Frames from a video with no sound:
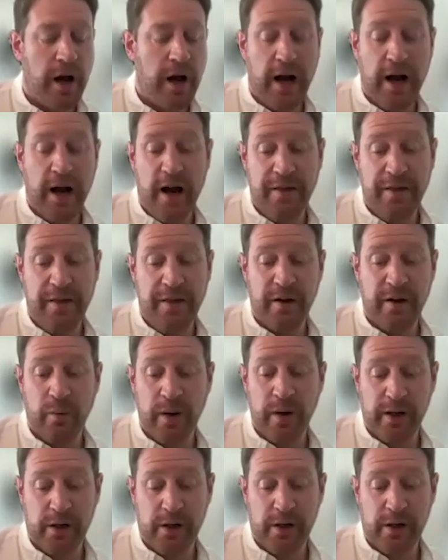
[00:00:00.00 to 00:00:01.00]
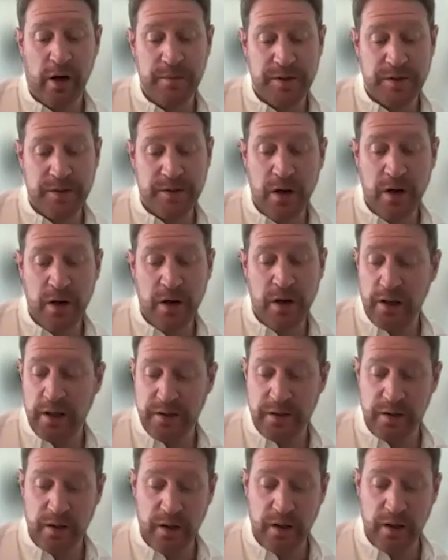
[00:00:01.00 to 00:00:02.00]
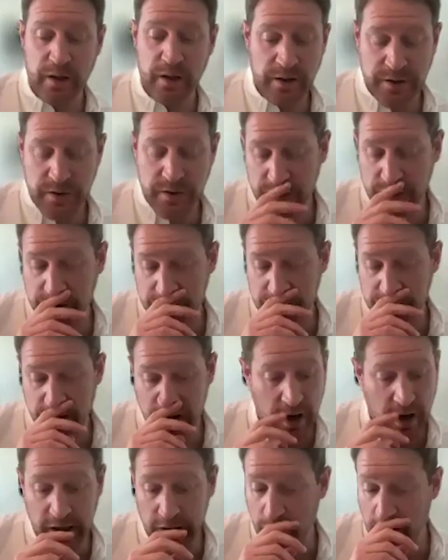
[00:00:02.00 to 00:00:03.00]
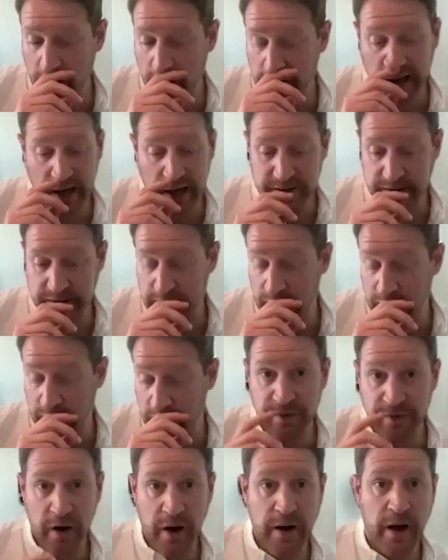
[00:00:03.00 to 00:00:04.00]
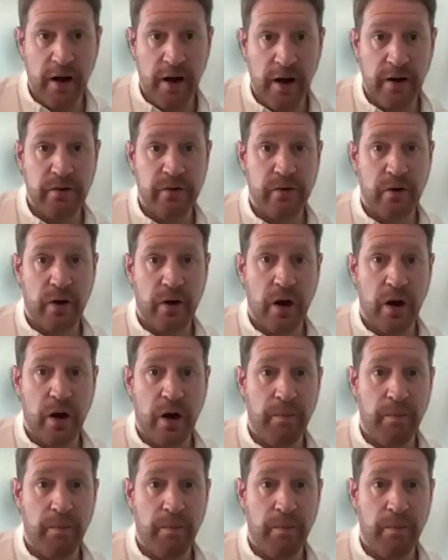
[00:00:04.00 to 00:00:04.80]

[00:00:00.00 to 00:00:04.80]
I think when it comes certainly to industries that are highly regulated, like finance,